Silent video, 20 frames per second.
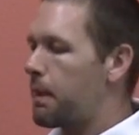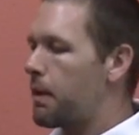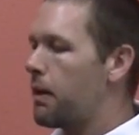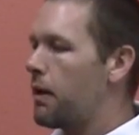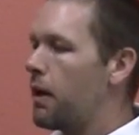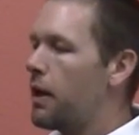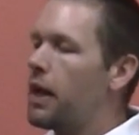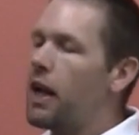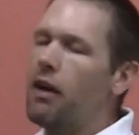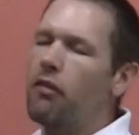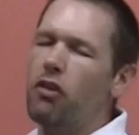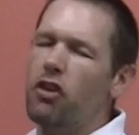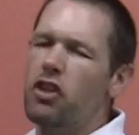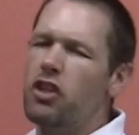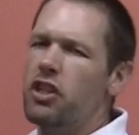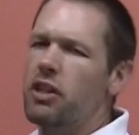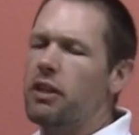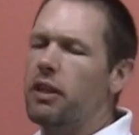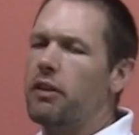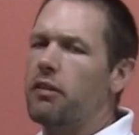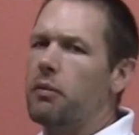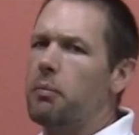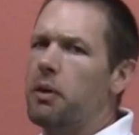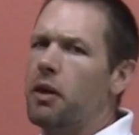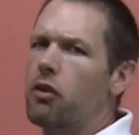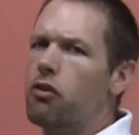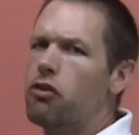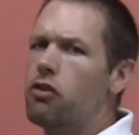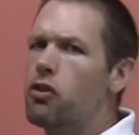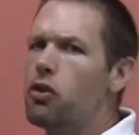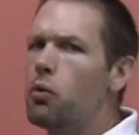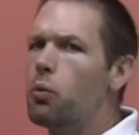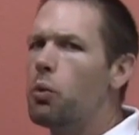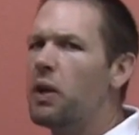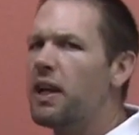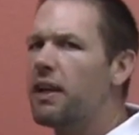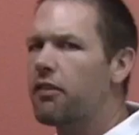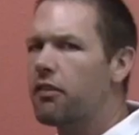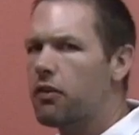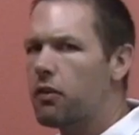On average, it takes about 2
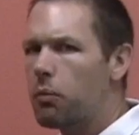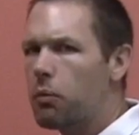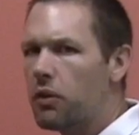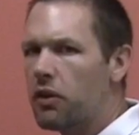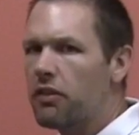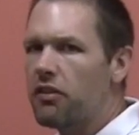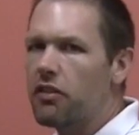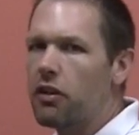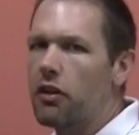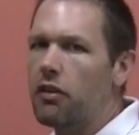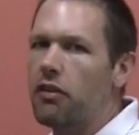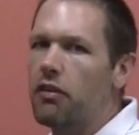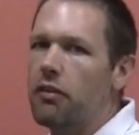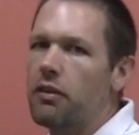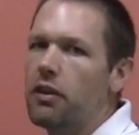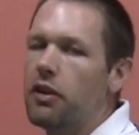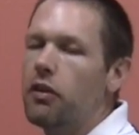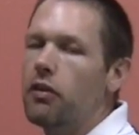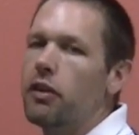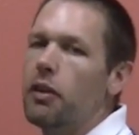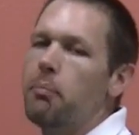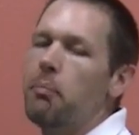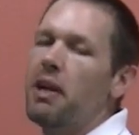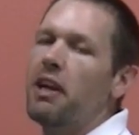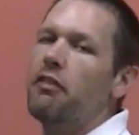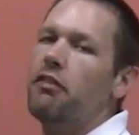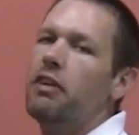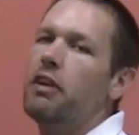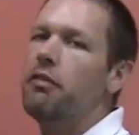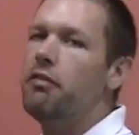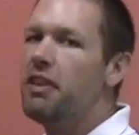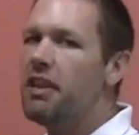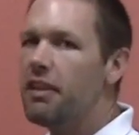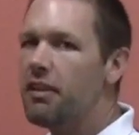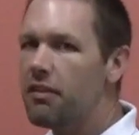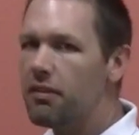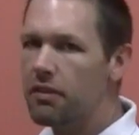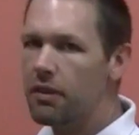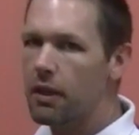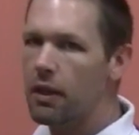weeks to really start to yield the benefit of
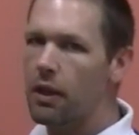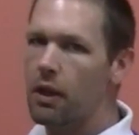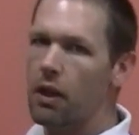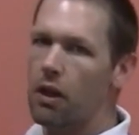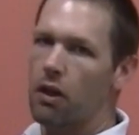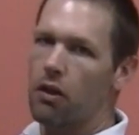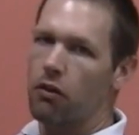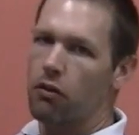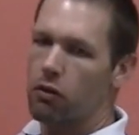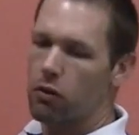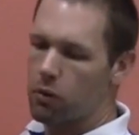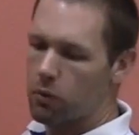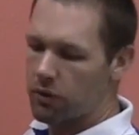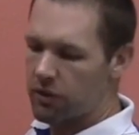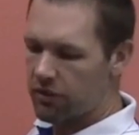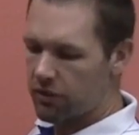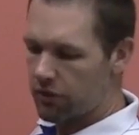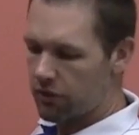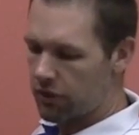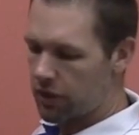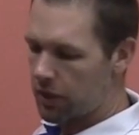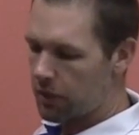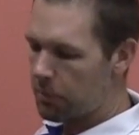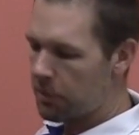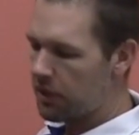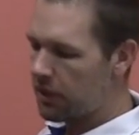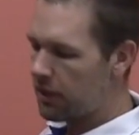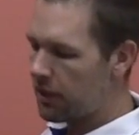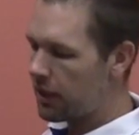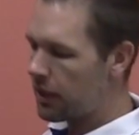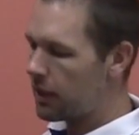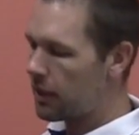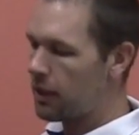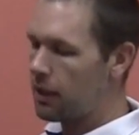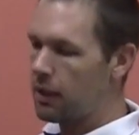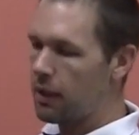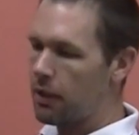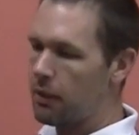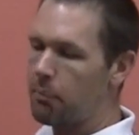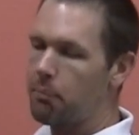these. So this is going to be the
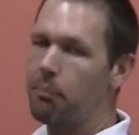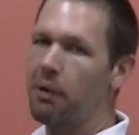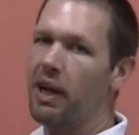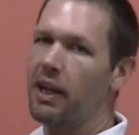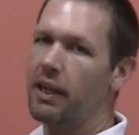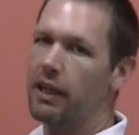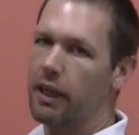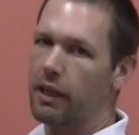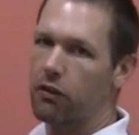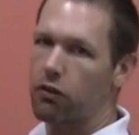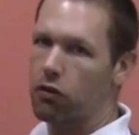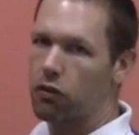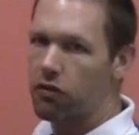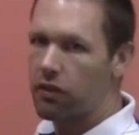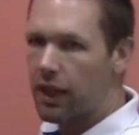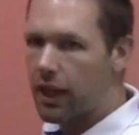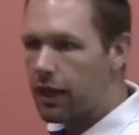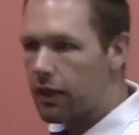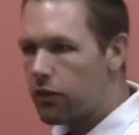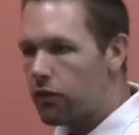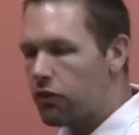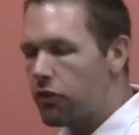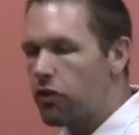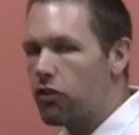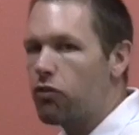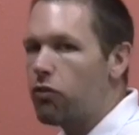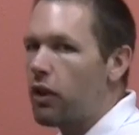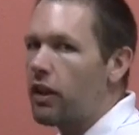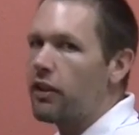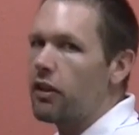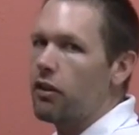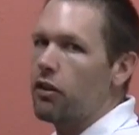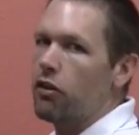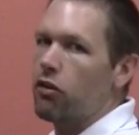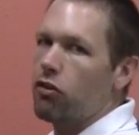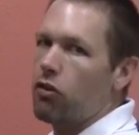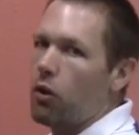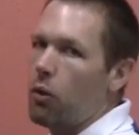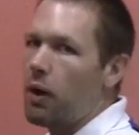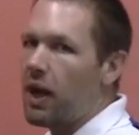bike exercise to strengthen the
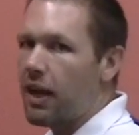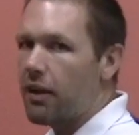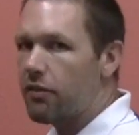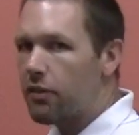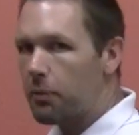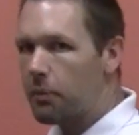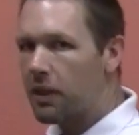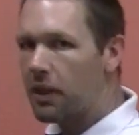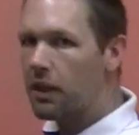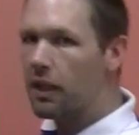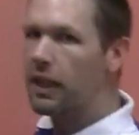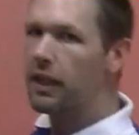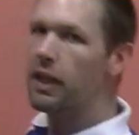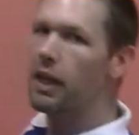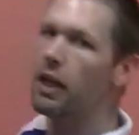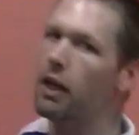psoas. I'm going to lay